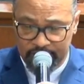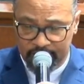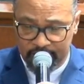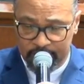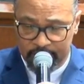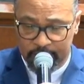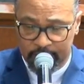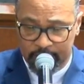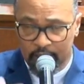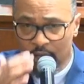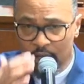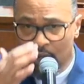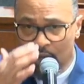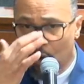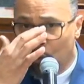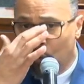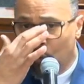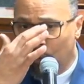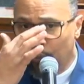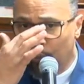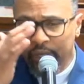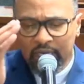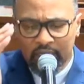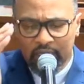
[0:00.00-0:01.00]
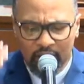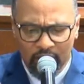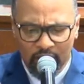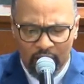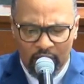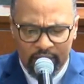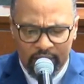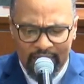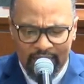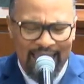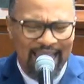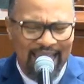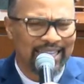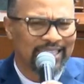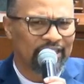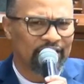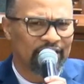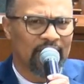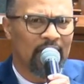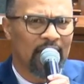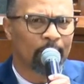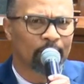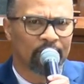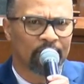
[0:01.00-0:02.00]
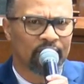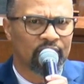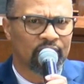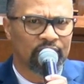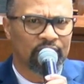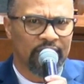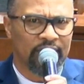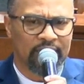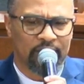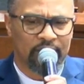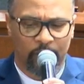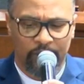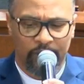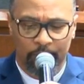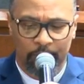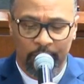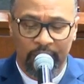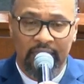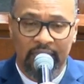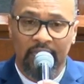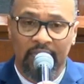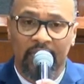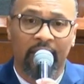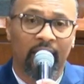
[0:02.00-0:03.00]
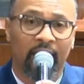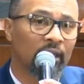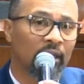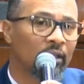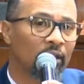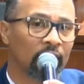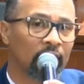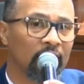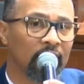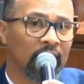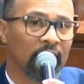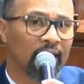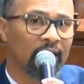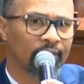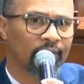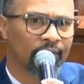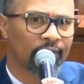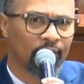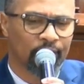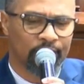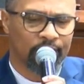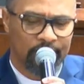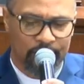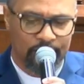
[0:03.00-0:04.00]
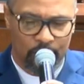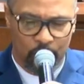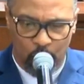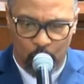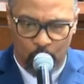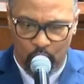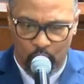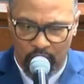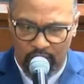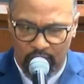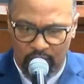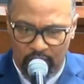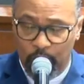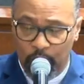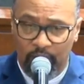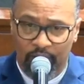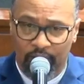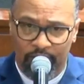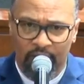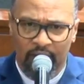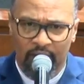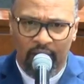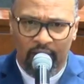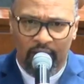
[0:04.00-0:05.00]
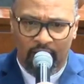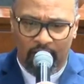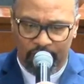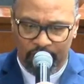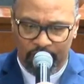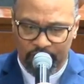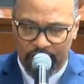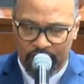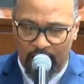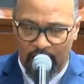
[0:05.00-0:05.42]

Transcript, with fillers: When we look at chapter 6, we begin looking at verses 1 and 2 of,